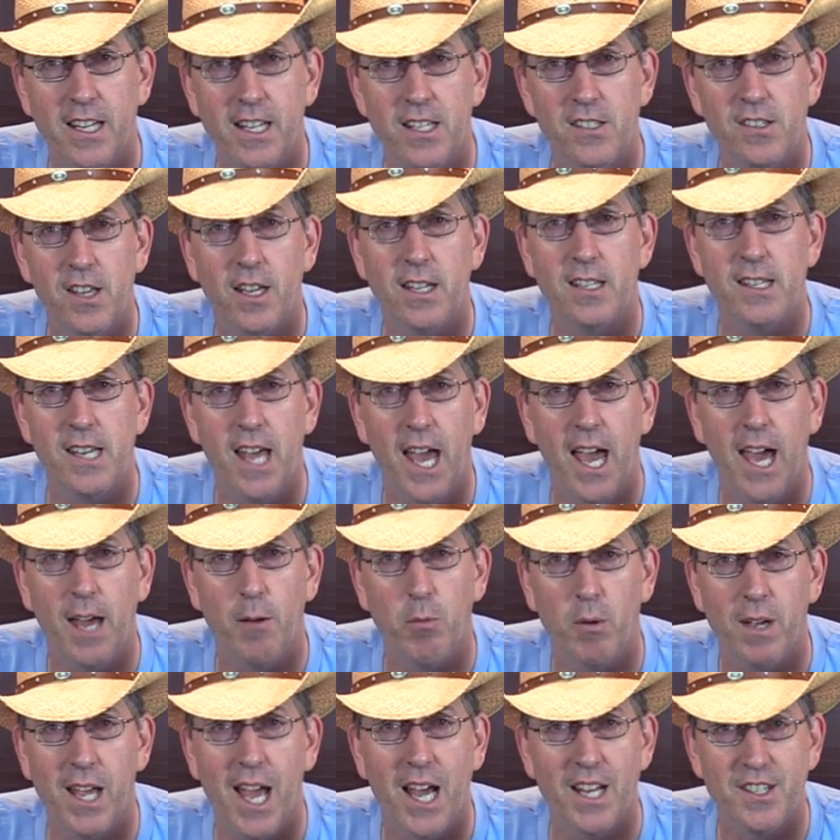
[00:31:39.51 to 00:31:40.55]
And he's like,
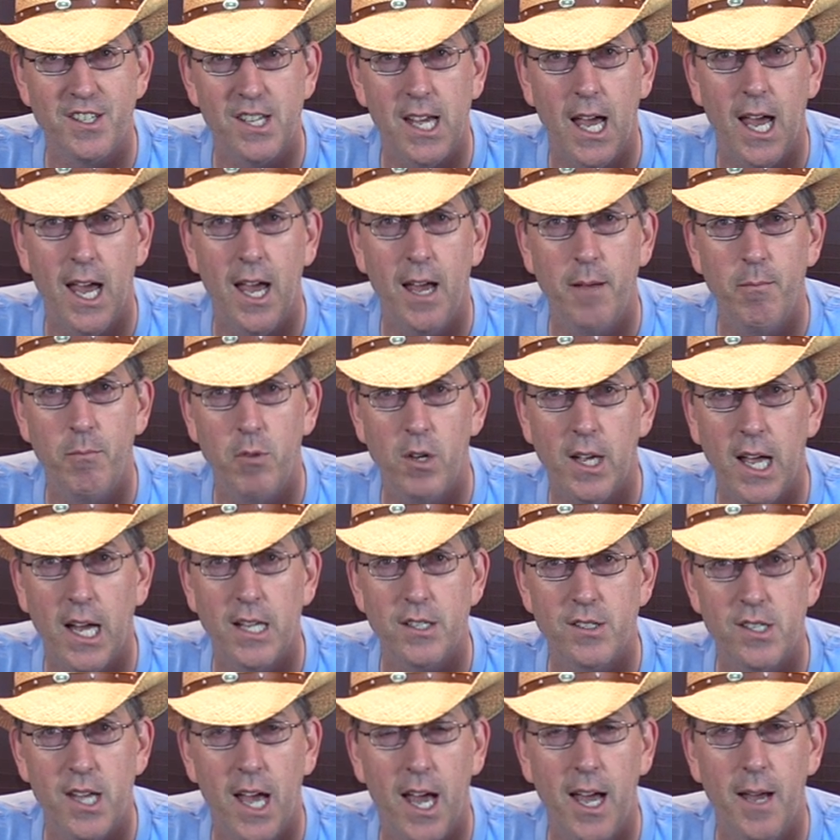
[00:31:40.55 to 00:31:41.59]
Dad, we got time. We
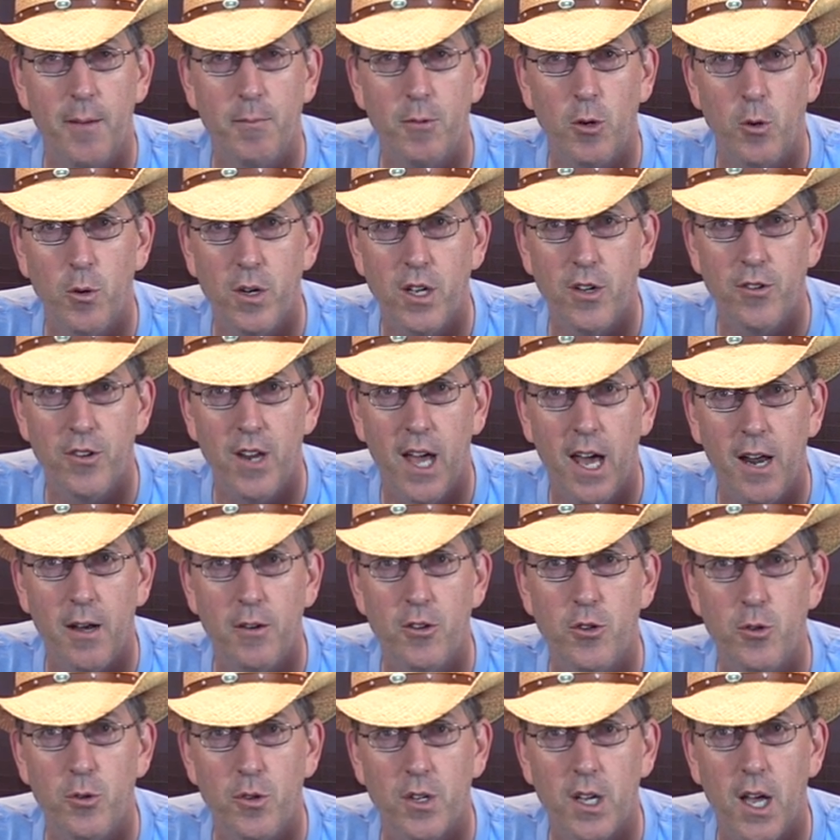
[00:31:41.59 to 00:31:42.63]
got time. Can we go down
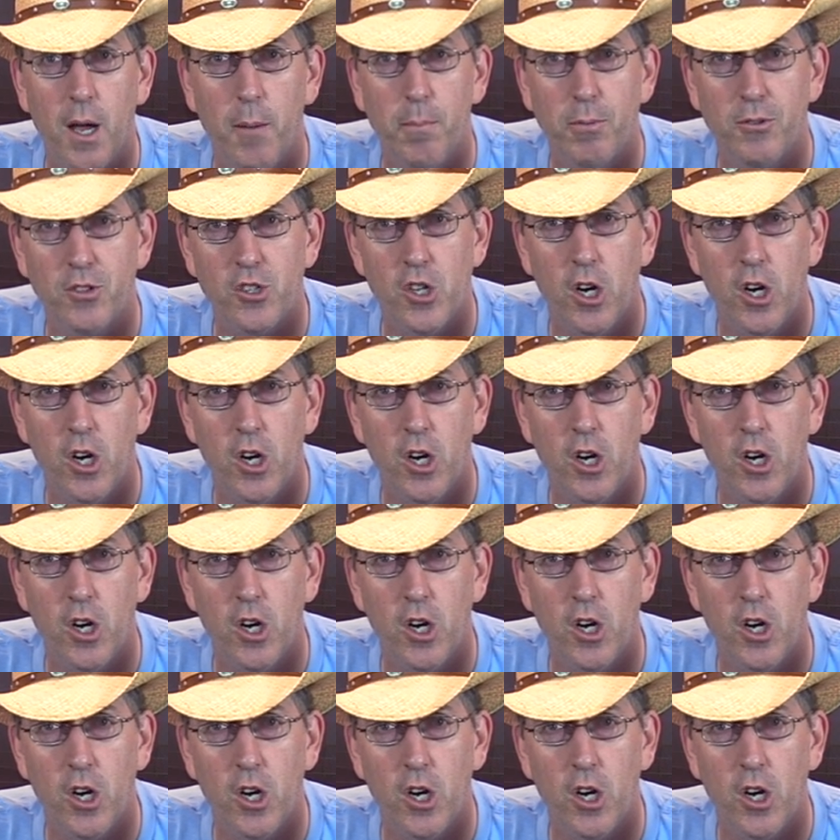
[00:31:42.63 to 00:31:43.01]
and do a couple